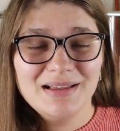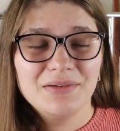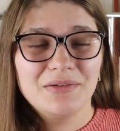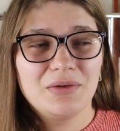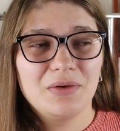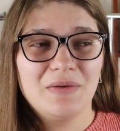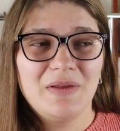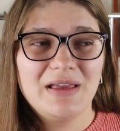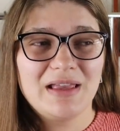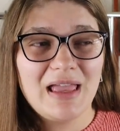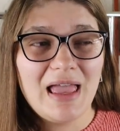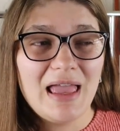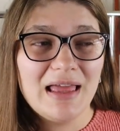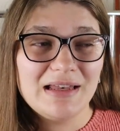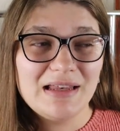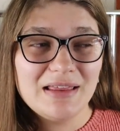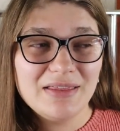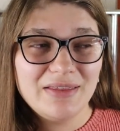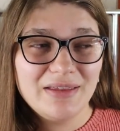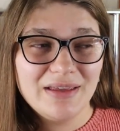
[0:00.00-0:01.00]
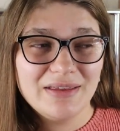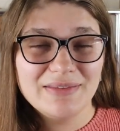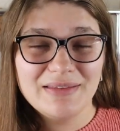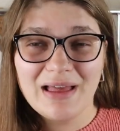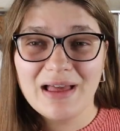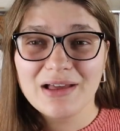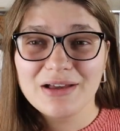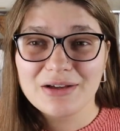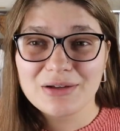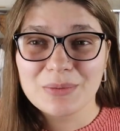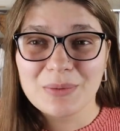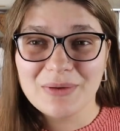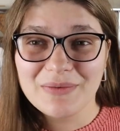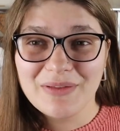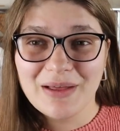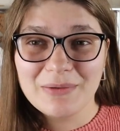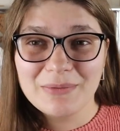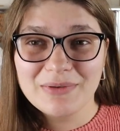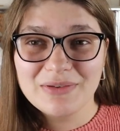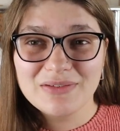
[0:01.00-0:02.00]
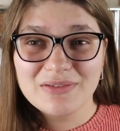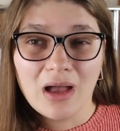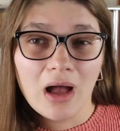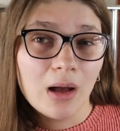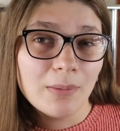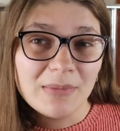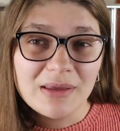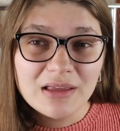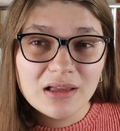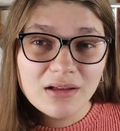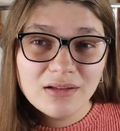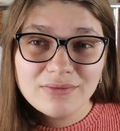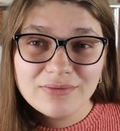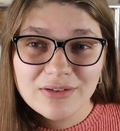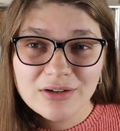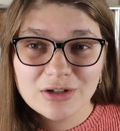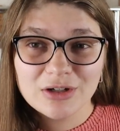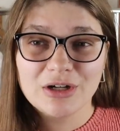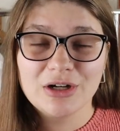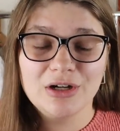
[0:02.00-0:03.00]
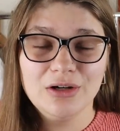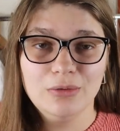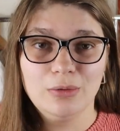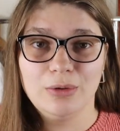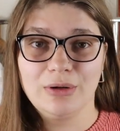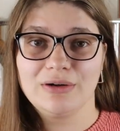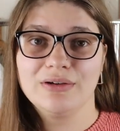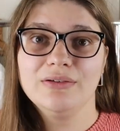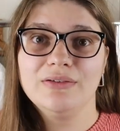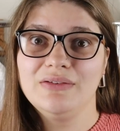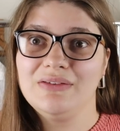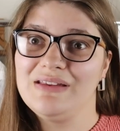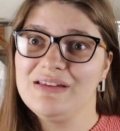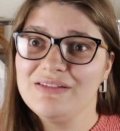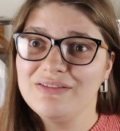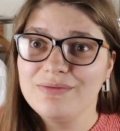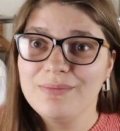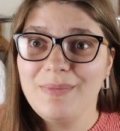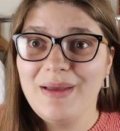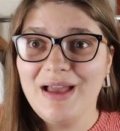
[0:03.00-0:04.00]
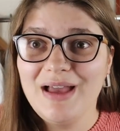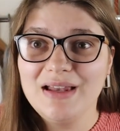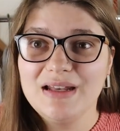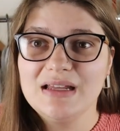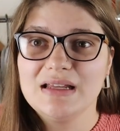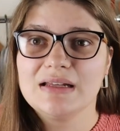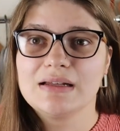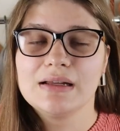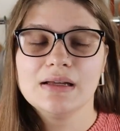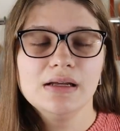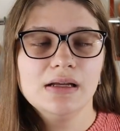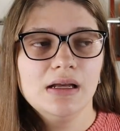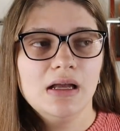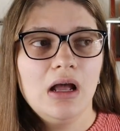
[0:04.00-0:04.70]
So like anything in that Goodwill that was Tommy Hilfiger or Steve Madden